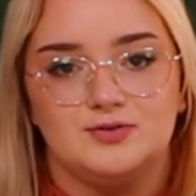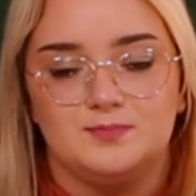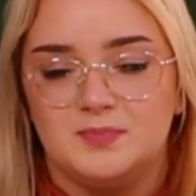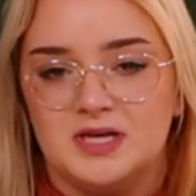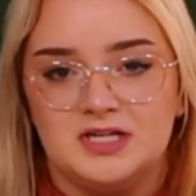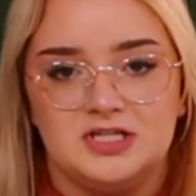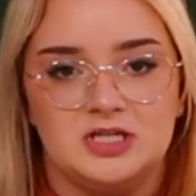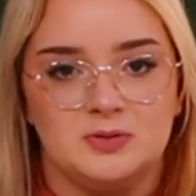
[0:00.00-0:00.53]

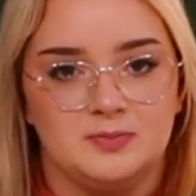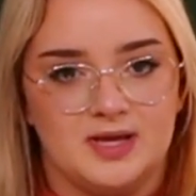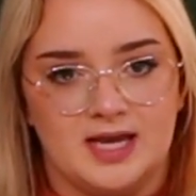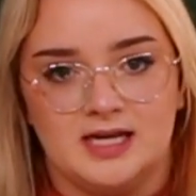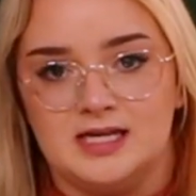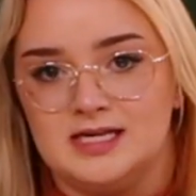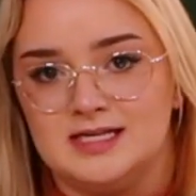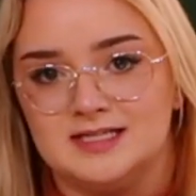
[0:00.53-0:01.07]
pinching
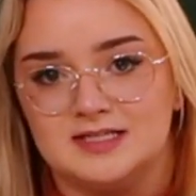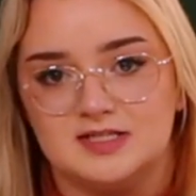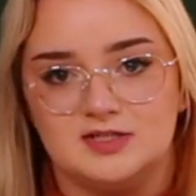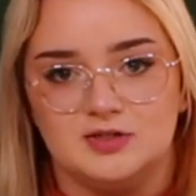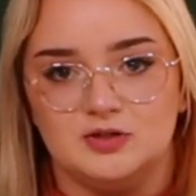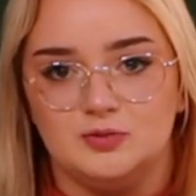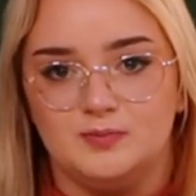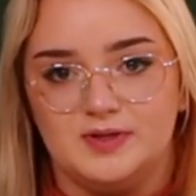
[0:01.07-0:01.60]
pennies
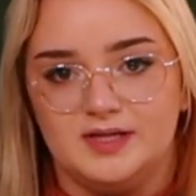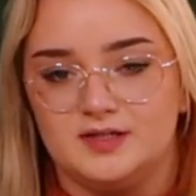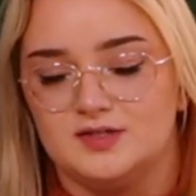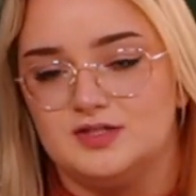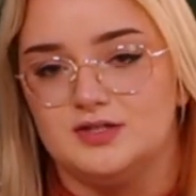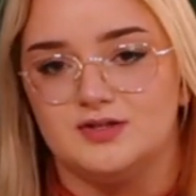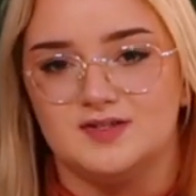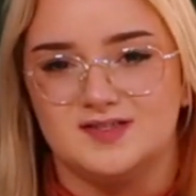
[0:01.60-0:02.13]
to be an
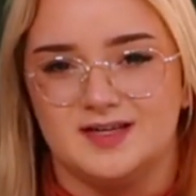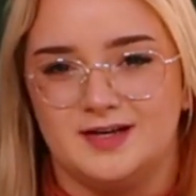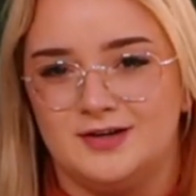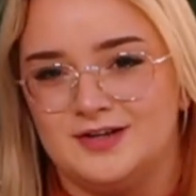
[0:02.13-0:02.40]
interior designer.